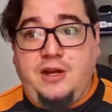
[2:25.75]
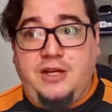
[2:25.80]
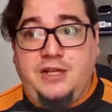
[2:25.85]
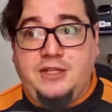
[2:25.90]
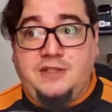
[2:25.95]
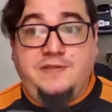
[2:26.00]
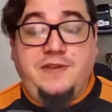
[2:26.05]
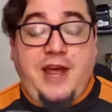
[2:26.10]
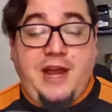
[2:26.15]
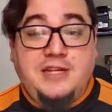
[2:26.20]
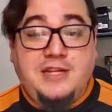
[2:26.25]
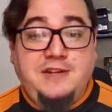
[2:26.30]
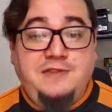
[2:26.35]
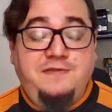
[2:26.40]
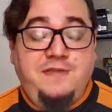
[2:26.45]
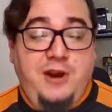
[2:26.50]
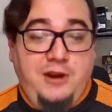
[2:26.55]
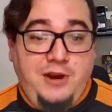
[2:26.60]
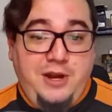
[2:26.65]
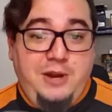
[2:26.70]
is
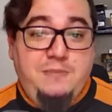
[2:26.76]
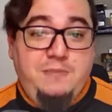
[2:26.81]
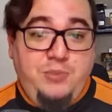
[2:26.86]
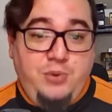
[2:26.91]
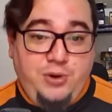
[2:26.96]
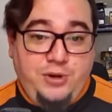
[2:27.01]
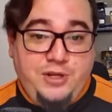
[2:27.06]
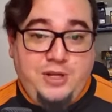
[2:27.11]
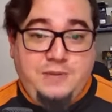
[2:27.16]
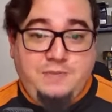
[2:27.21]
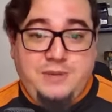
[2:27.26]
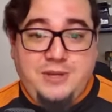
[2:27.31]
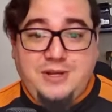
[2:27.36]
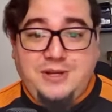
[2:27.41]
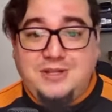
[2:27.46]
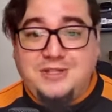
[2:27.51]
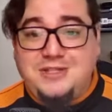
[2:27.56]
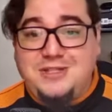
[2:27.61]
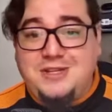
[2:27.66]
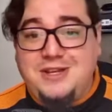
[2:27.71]
actually very important
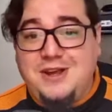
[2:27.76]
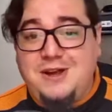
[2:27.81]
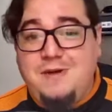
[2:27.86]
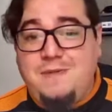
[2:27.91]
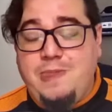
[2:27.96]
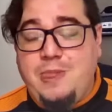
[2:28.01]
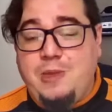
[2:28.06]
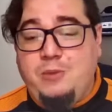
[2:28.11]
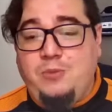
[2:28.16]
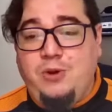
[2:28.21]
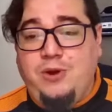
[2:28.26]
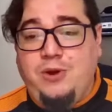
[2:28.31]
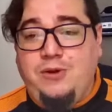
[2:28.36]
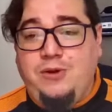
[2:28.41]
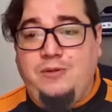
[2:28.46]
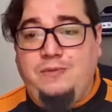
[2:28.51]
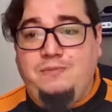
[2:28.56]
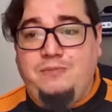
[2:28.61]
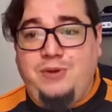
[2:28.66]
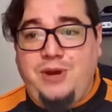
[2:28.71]
because
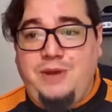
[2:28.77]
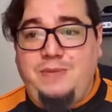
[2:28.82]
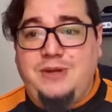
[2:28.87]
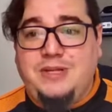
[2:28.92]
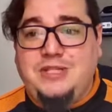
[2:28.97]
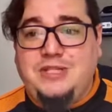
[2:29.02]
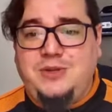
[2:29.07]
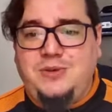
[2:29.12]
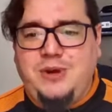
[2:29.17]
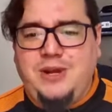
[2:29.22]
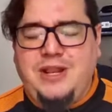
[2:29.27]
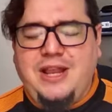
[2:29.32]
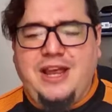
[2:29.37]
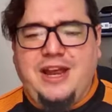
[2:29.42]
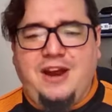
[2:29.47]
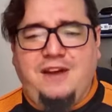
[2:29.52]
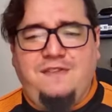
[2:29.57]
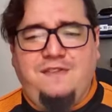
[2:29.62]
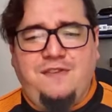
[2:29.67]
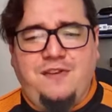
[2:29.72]
we're pretty much doing
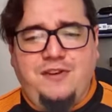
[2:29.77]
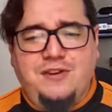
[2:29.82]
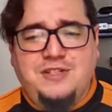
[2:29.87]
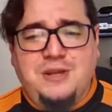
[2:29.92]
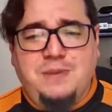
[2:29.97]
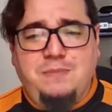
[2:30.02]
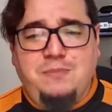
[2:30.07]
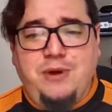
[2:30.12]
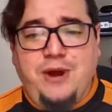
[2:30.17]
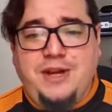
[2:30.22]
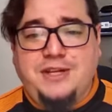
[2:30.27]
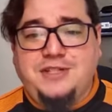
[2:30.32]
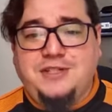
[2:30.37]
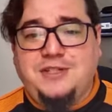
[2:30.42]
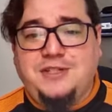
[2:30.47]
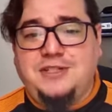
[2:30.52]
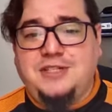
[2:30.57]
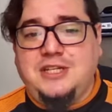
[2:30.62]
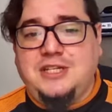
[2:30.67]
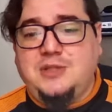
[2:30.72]
like our first
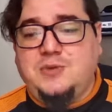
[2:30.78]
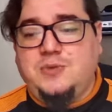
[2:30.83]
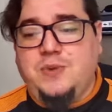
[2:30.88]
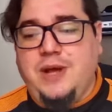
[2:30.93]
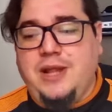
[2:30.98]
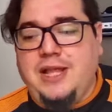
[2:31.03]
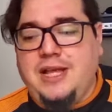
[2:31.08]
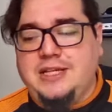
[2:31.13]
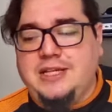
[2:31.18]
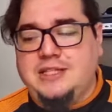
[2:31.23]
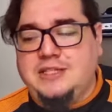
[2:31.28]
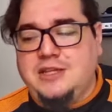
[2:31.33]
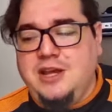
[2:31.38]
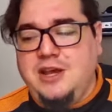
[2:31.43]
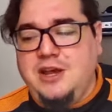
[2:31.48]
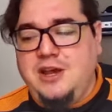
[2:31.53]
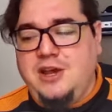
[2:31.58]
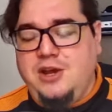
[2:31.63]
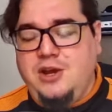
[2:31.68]
impressions as well as